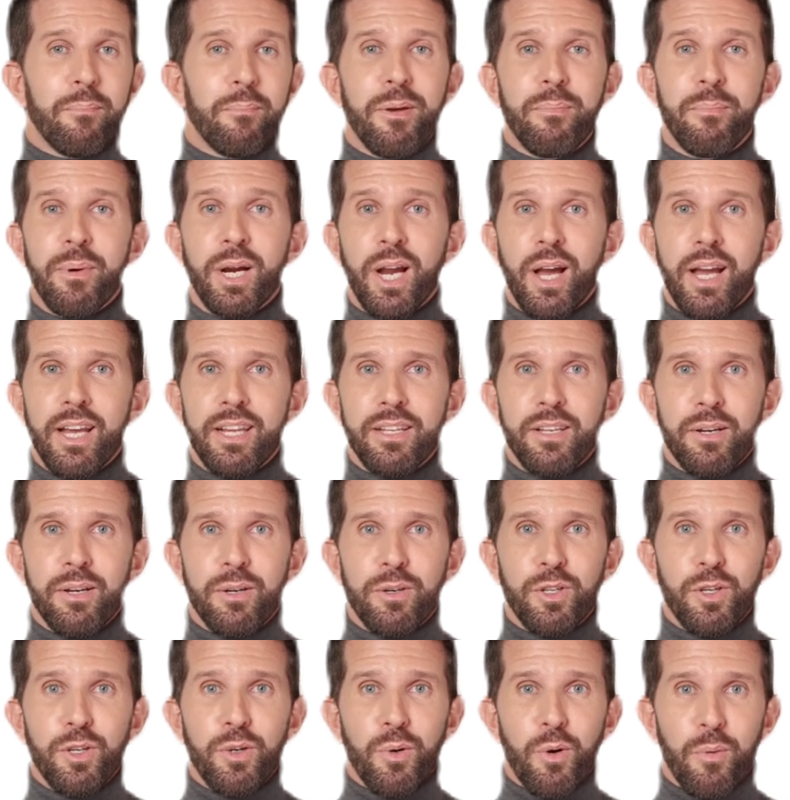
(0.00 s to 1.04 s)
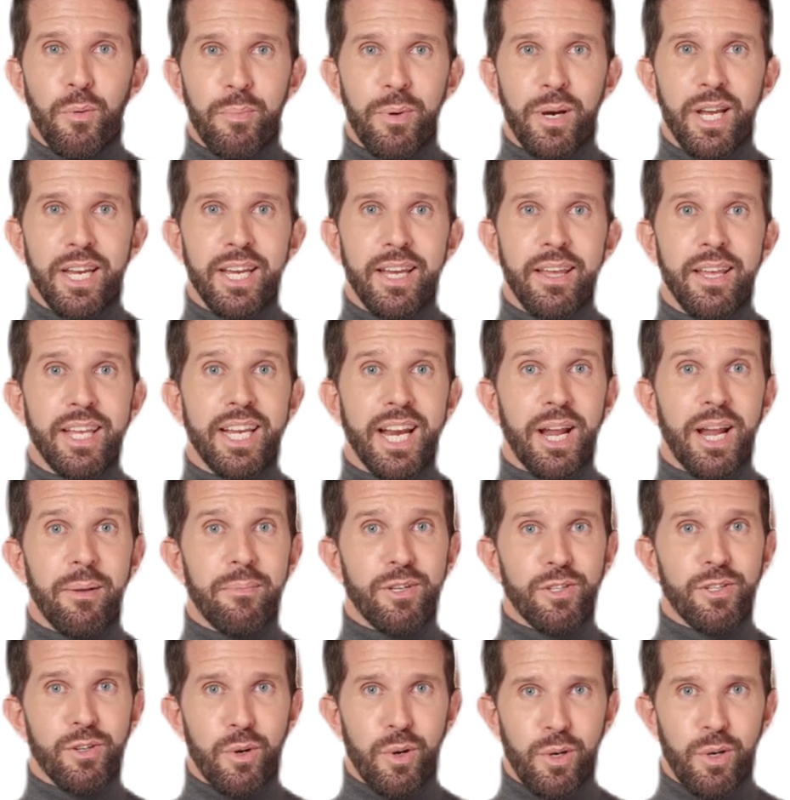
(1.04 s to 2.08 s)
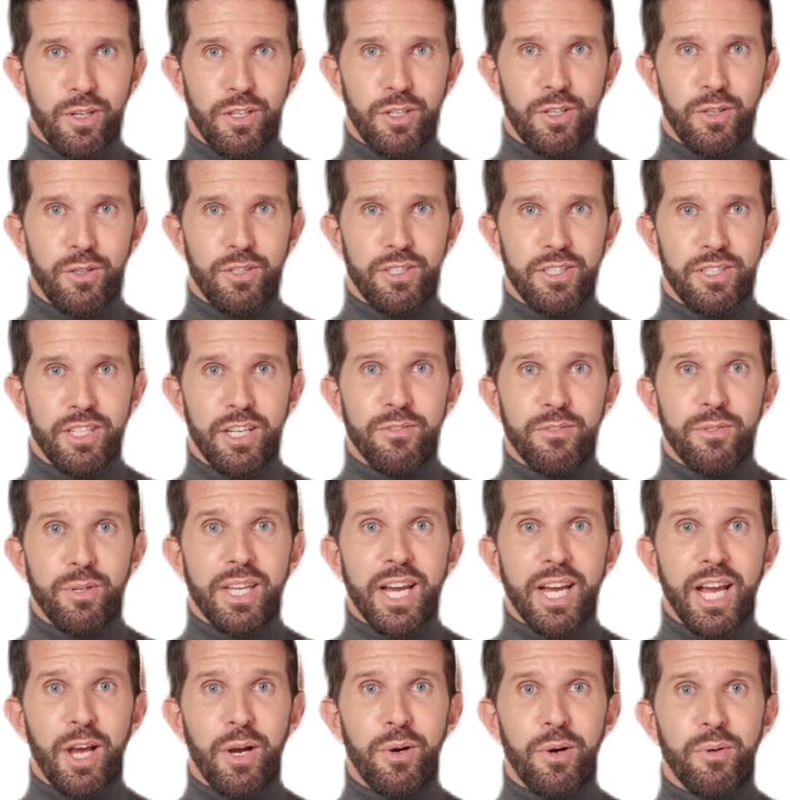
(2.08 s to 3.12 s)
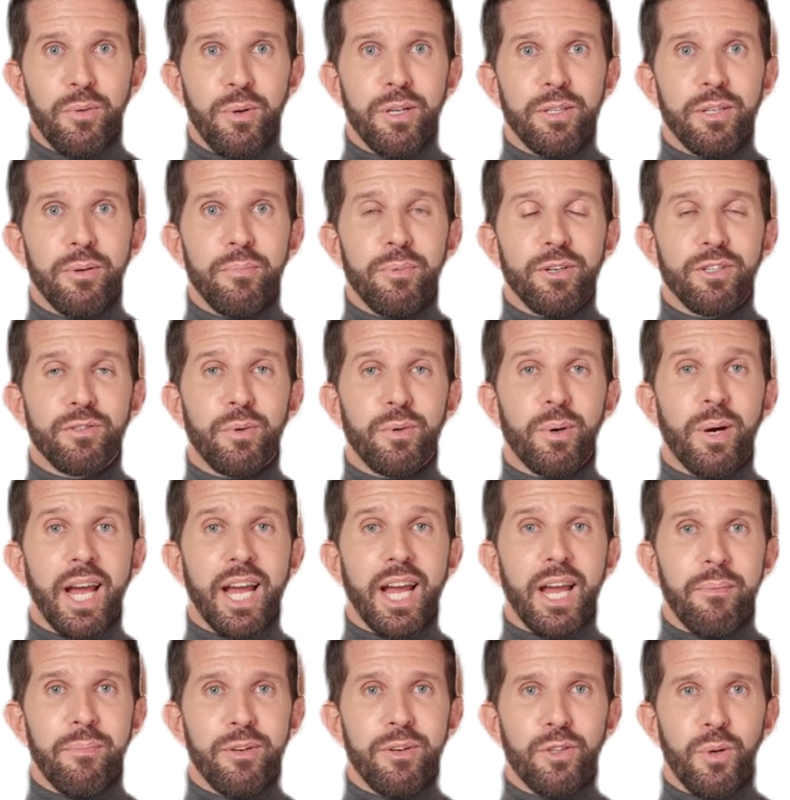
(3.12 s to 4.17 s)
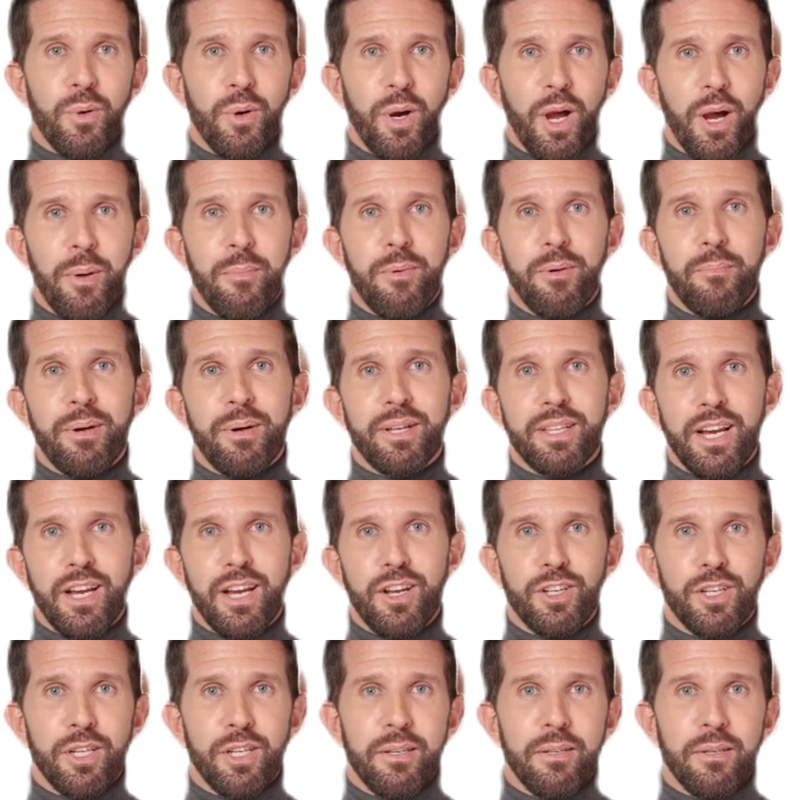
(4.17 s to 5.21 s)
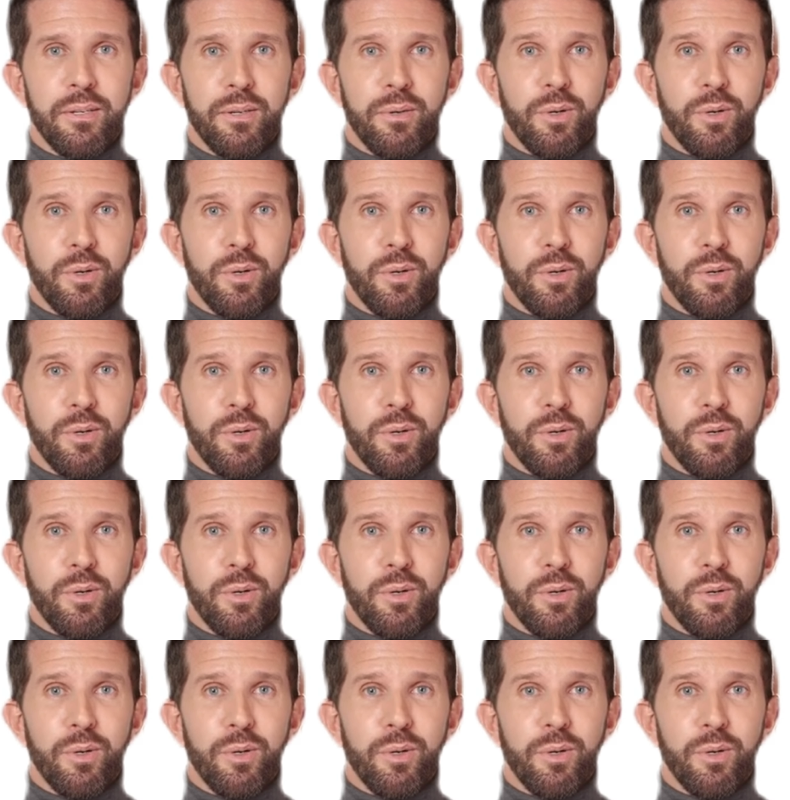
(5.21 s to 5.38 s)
in mind, Google Play and the App Store use different algorithms for App Store optimization.